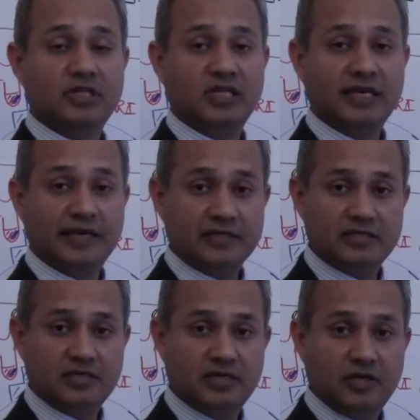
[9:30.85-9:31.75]

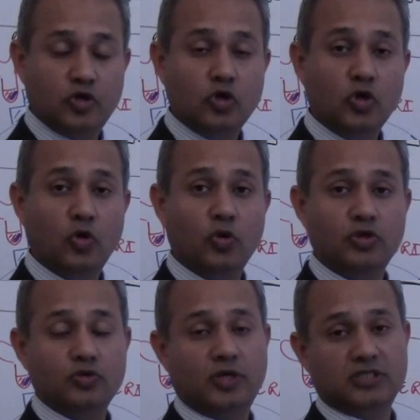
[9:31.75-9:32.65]
things
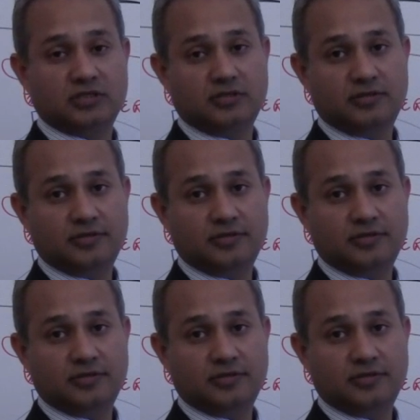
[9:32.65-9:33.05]
known to us.